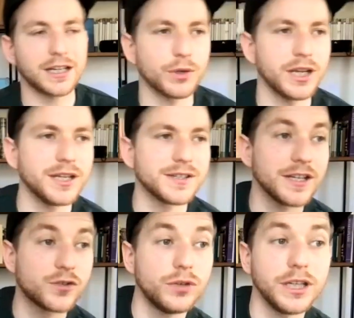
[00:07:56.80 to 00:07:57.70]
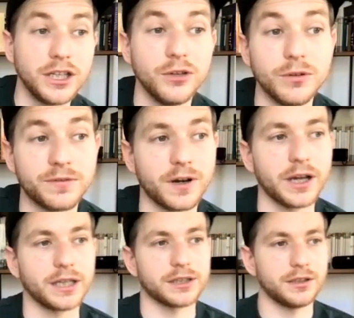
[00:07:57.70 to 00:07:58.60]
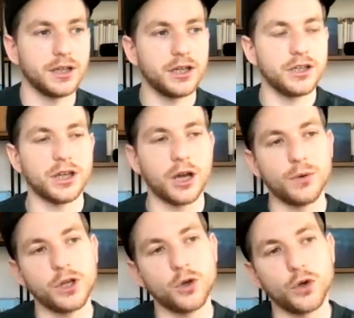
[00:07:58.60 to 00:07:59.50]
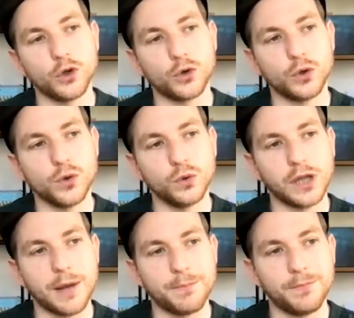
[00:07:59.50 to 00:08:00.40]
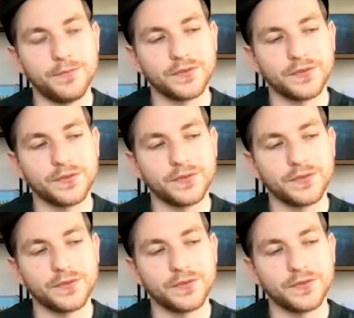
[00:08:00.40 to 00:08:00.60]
what it is. It's really unifying. Yeah. You know, you're you're all um,